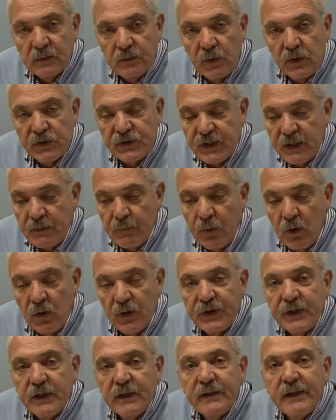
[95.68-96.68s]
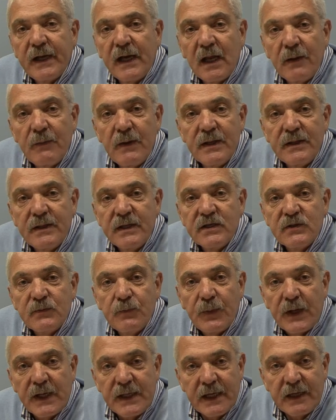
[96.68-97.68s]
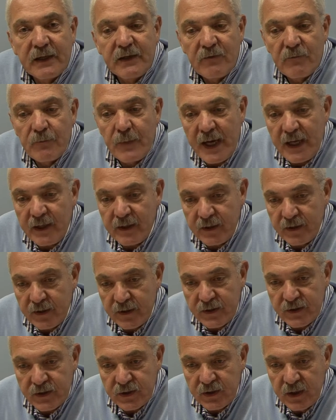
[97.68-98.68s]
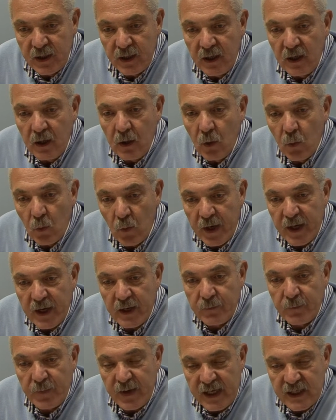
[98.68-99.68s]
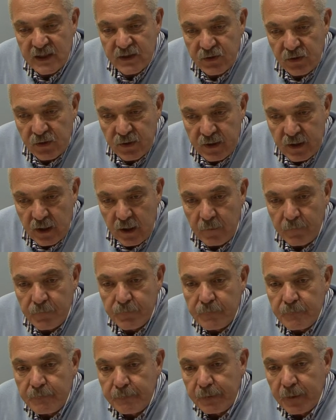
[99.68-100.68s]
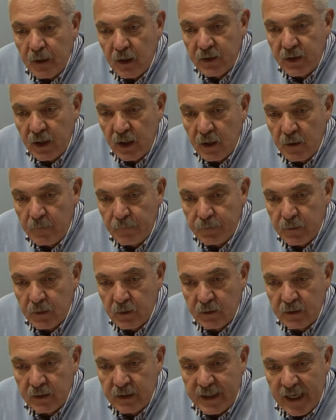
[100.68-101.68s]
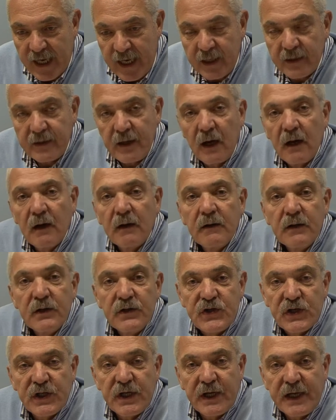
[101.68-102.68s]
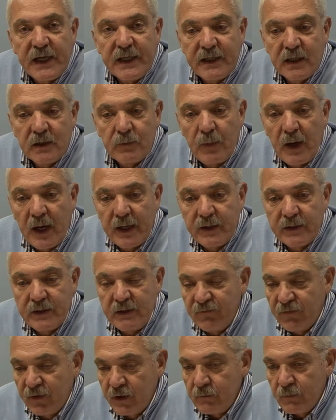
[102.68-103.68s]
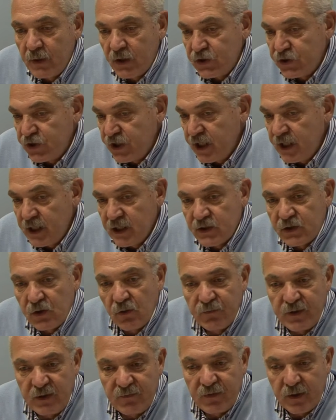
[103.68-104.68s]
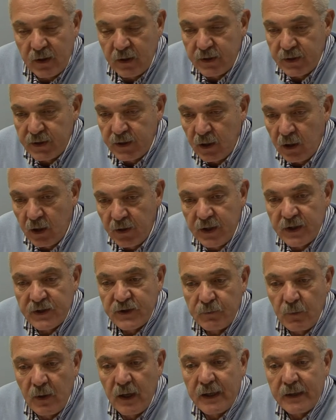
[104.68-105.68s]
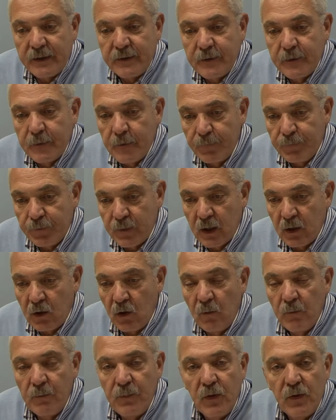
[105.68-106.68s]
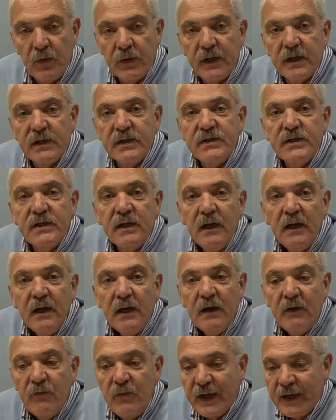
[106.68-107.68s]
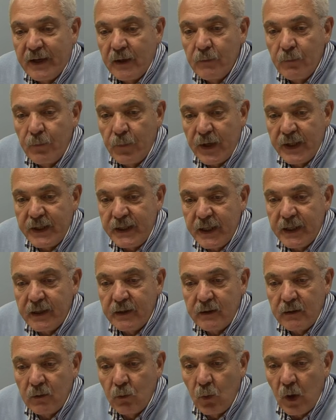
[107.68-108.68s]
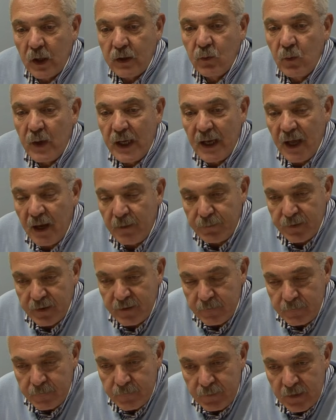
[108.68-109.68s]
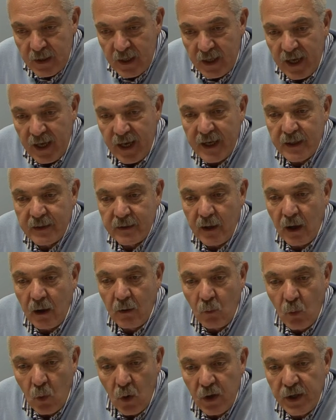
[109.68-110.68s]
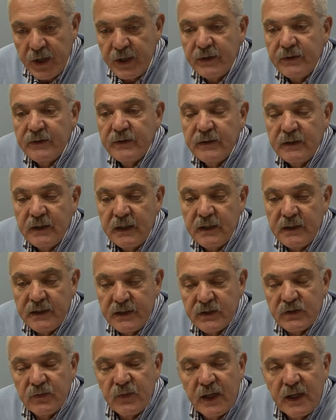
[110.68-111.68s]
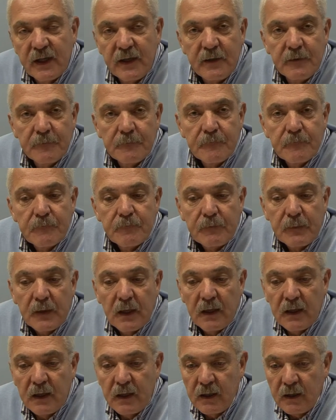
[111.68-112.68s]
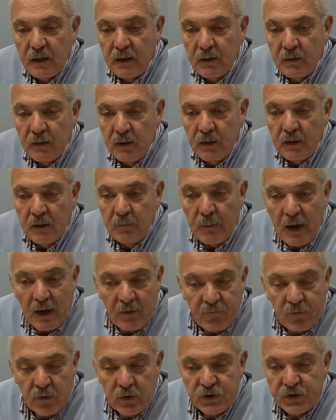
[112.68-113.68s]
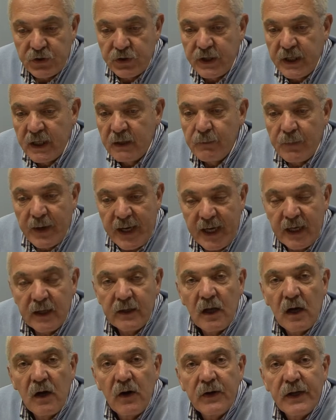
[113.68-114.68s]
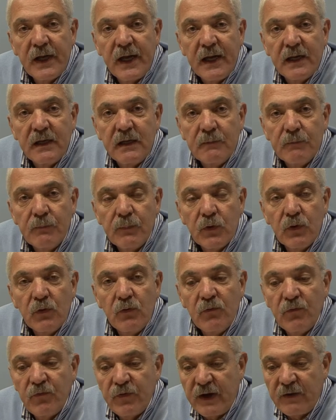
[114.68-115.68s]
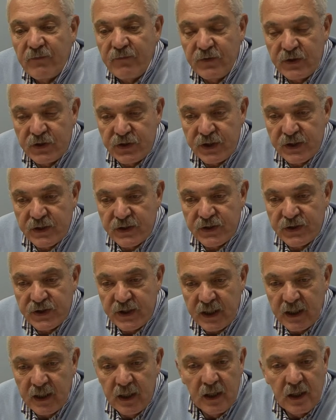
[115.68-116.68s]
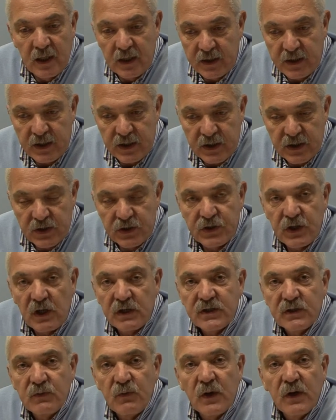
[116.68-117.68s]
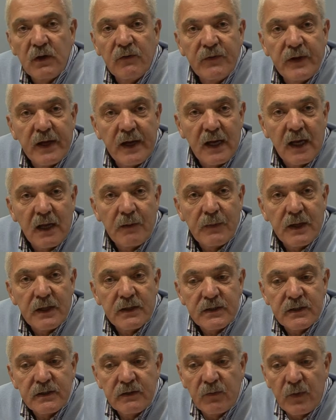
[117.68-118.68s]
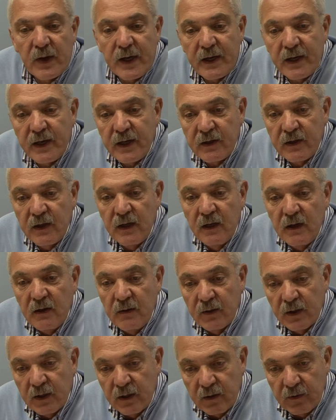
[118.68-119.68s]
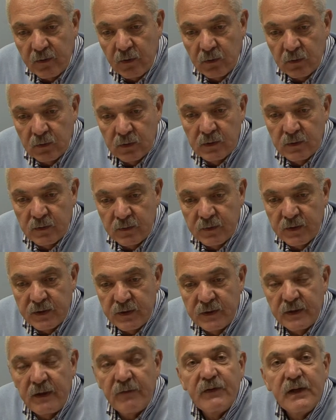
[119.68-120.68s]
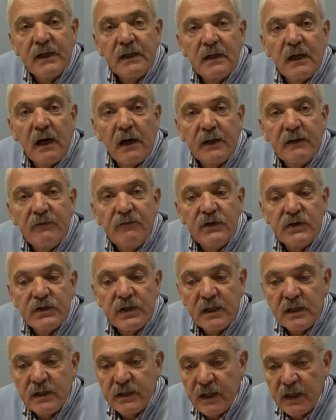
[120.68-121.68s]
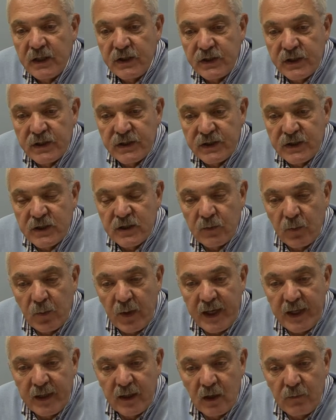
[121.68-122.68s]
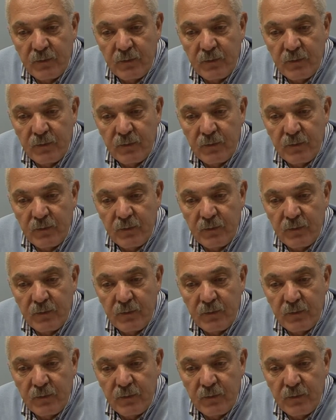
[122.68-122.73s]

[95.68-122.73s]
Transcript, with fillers: most important element is predictive maintenance, where based on the, the data generated by the different machines or different other smart um, components, we can predict what will happen and avoid in this way uh, malfunctioning, breakdown, and improve efficiency. This is just one of the elements where uh, definitely artificial intelligence is playing